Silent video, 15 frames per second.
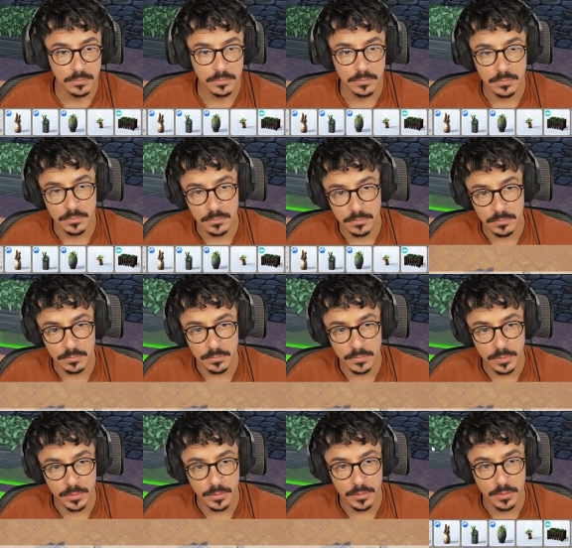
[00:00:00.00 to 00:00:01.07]

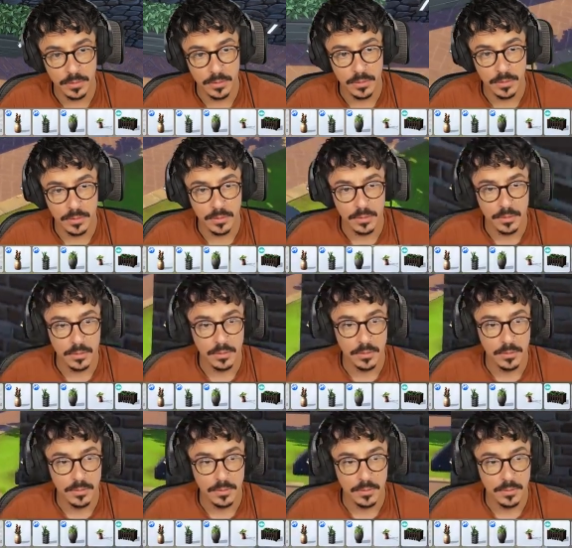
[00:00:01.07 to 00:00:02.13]

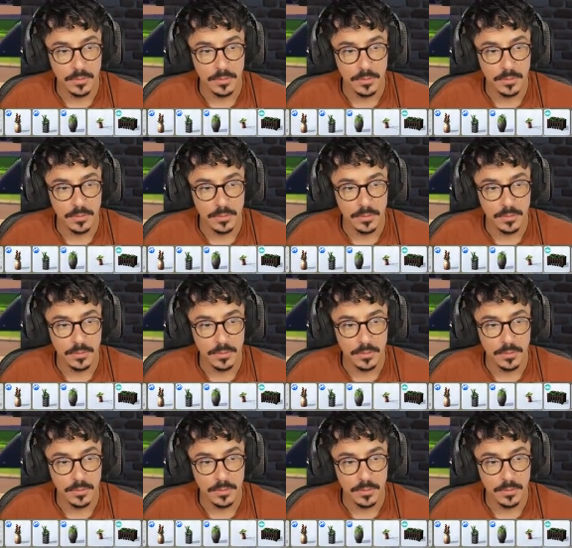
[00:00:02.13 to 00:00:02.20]
(no one is talking)